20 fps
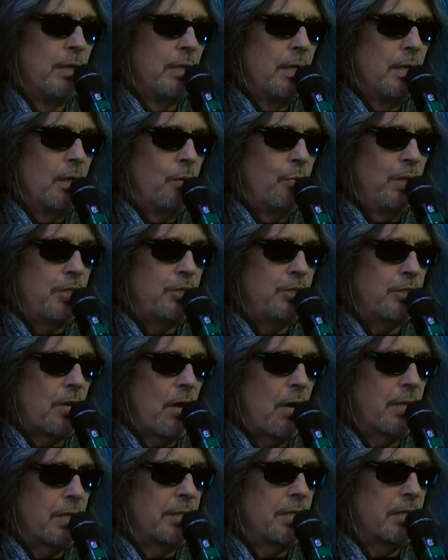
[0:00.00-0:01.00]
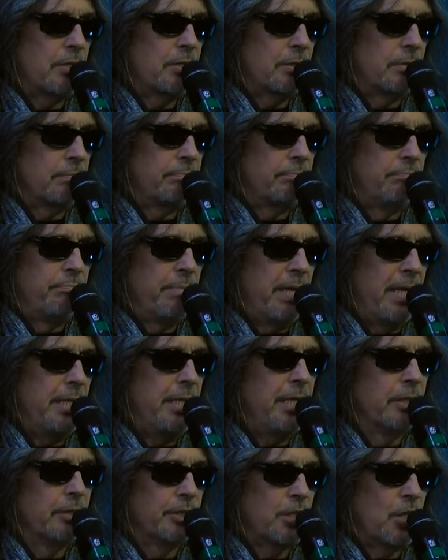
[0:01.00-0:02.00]
we started this many
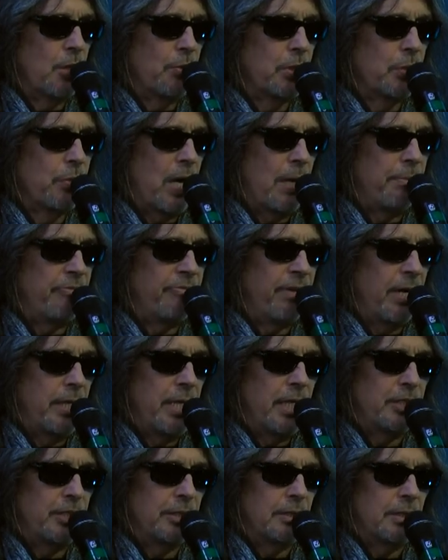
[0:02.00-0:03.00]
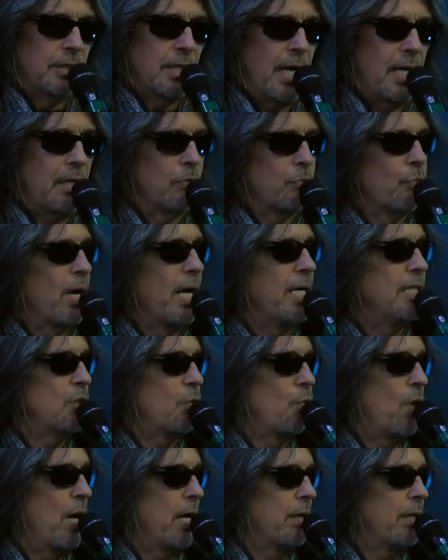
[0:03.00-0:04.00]
years ago with the Grammy Foundation to kind of raise
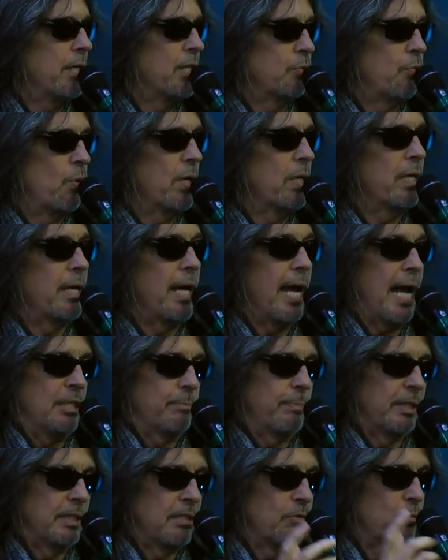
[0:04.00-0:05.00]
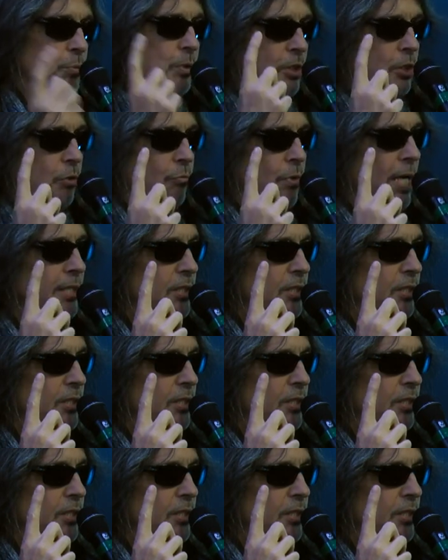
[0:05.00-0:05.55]
awareness. One of the aspects of it was to raise